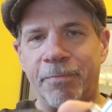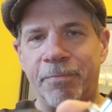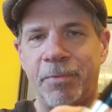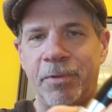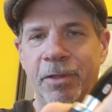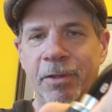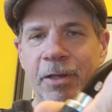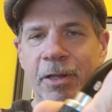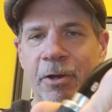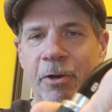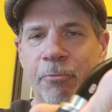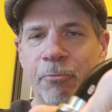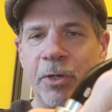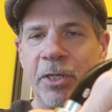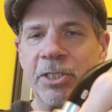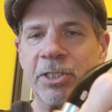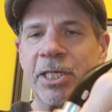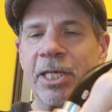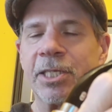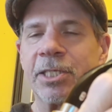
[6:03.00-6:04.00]
the
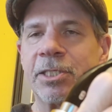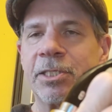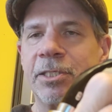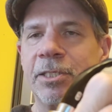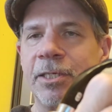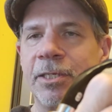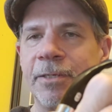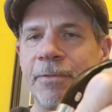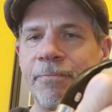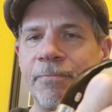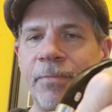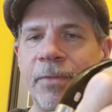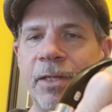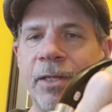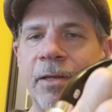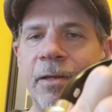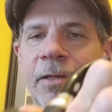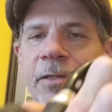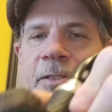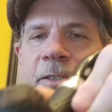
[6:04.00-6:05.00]
recessed
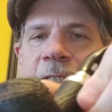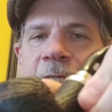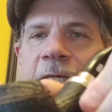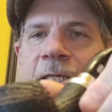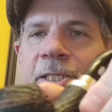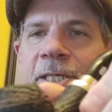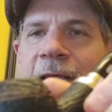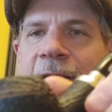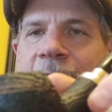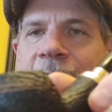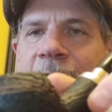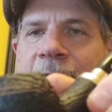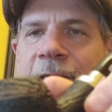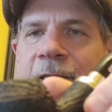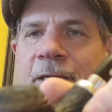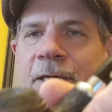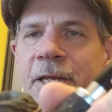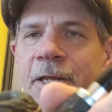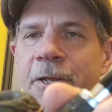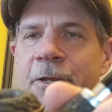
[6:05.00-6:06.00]
detail
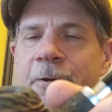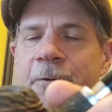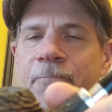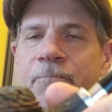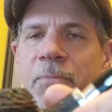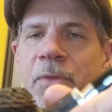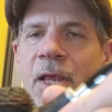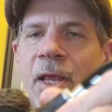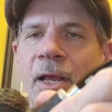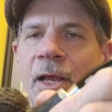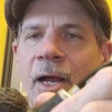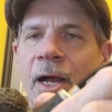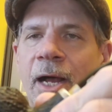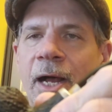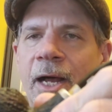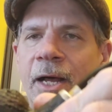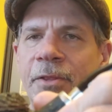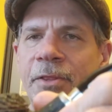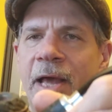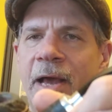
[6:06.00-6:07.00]
in here,
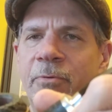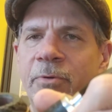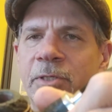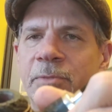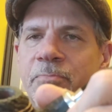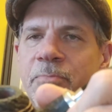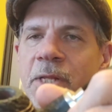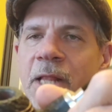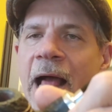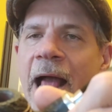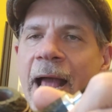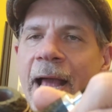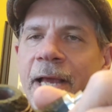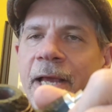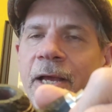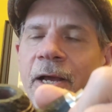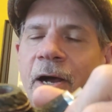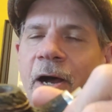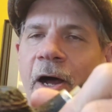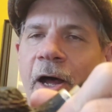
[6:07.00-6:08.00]
that was
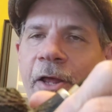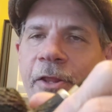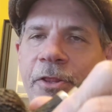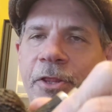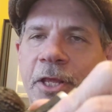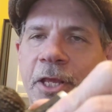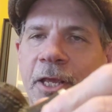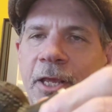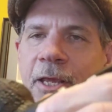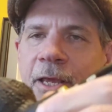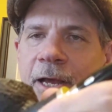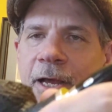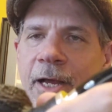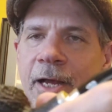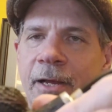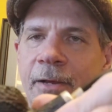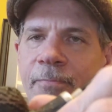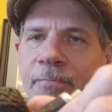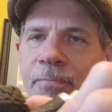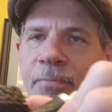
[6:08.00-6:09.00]
black on the
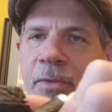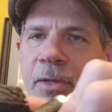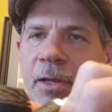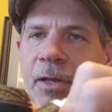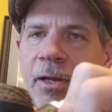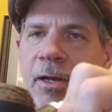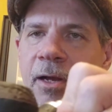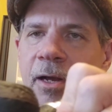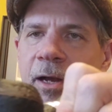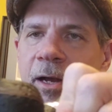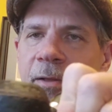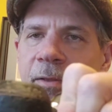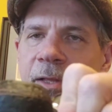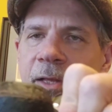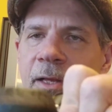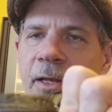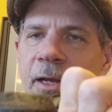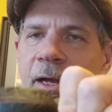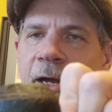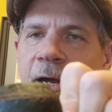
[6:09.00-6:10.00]

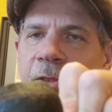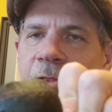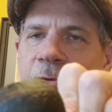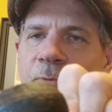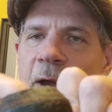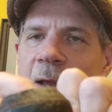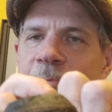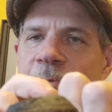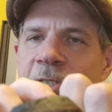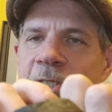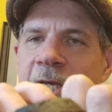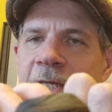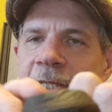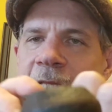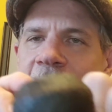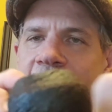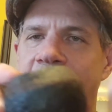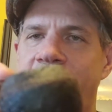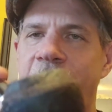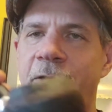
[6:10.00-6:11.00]
website
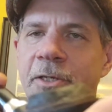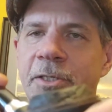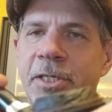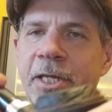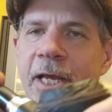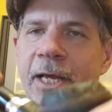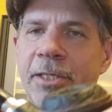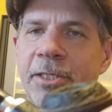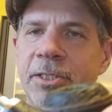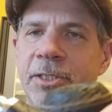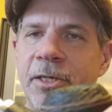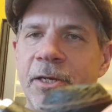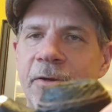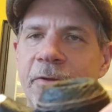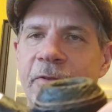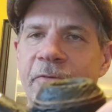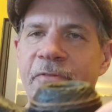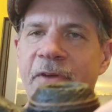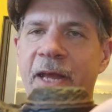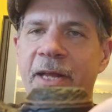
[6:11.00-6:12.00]
that I looked at.
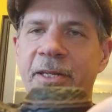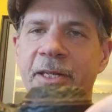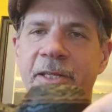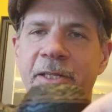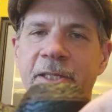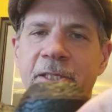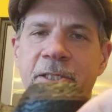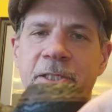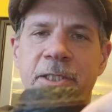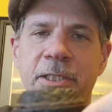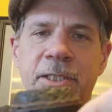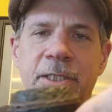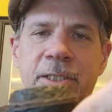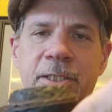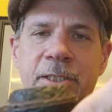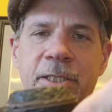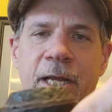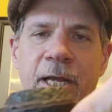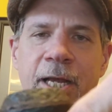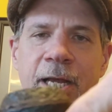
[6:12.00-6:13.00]
So the fact that this
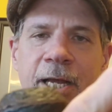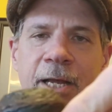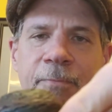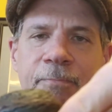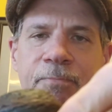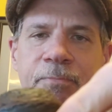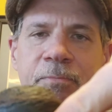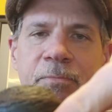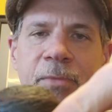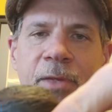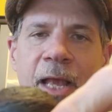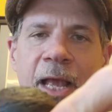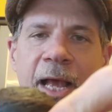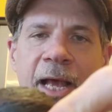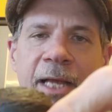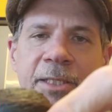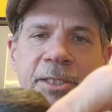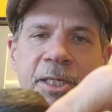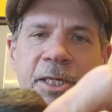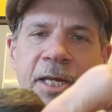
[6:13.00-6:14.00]
is
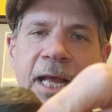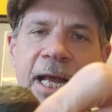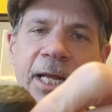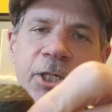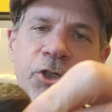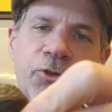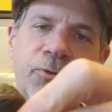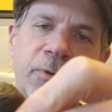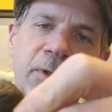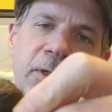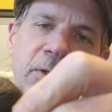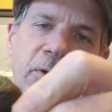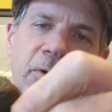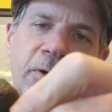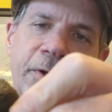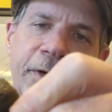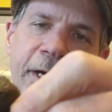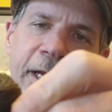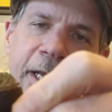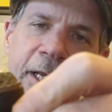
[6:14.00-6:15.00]
has a natural
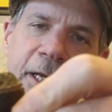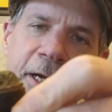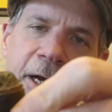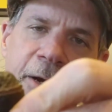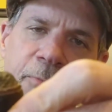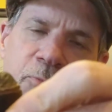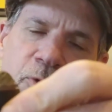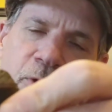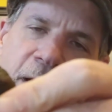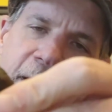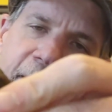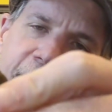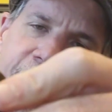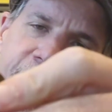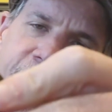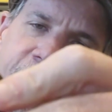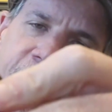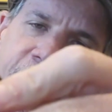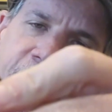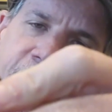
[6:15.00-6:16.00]
or a
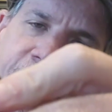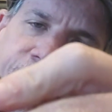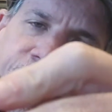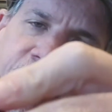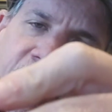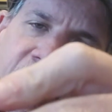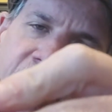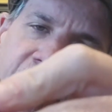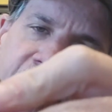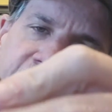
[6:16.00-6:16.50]
brown, I